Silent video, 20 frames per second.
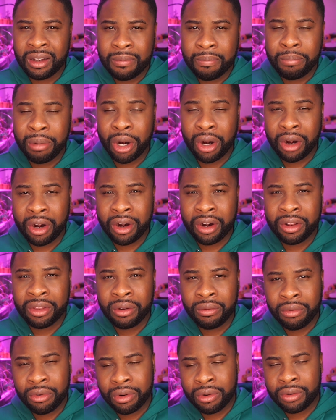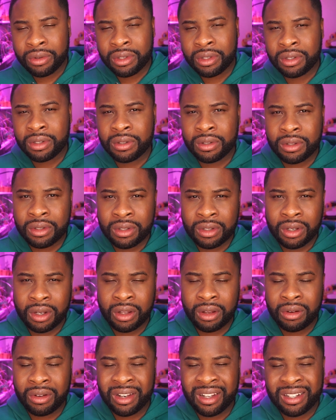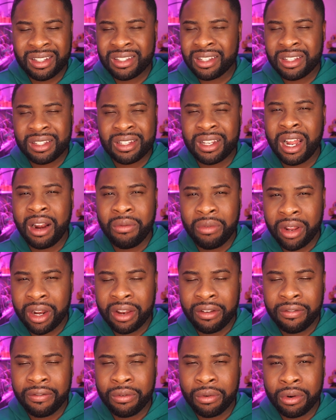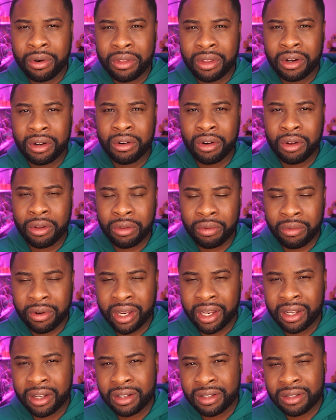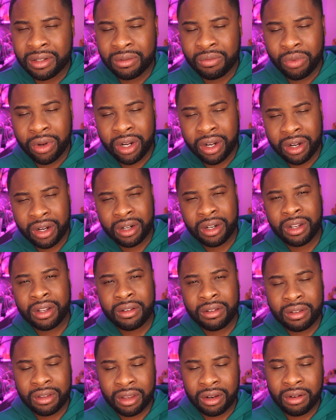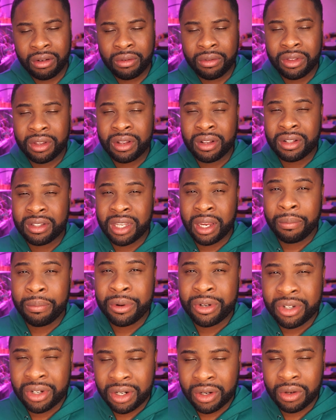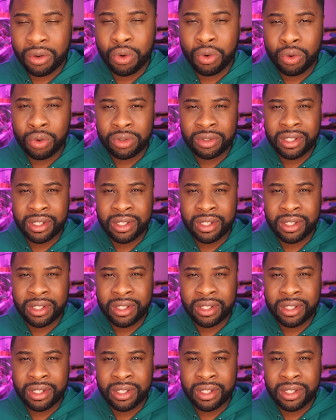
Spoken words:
burn the roots, and it's just not ready for the growth rate because the winter, the temperature cools